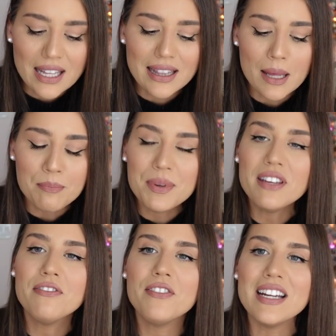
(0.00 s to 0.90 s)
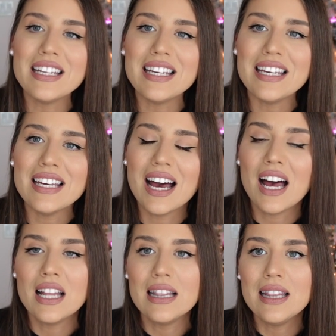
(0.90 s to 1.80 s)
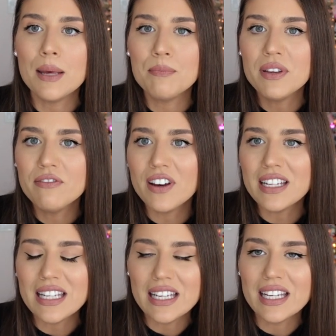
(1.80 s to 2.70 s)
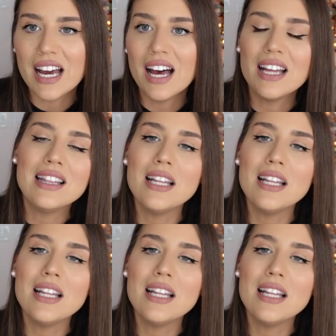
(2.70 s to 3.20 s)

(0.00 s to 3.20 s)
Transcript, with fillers: L'Epifania, l'Epifania.